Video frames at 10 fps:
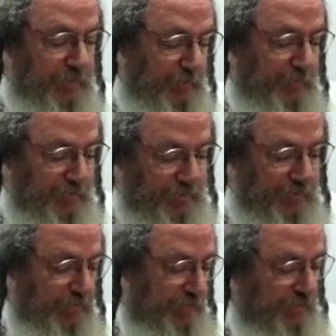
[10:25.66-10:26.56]

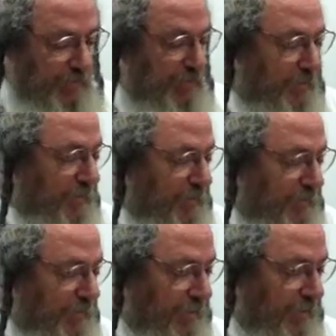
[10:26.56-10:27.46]

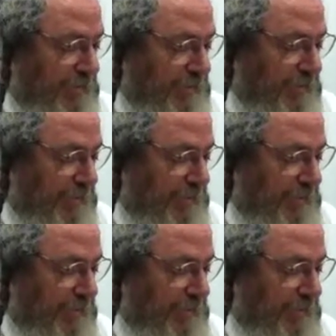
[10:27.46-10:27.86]
Nobody speaks.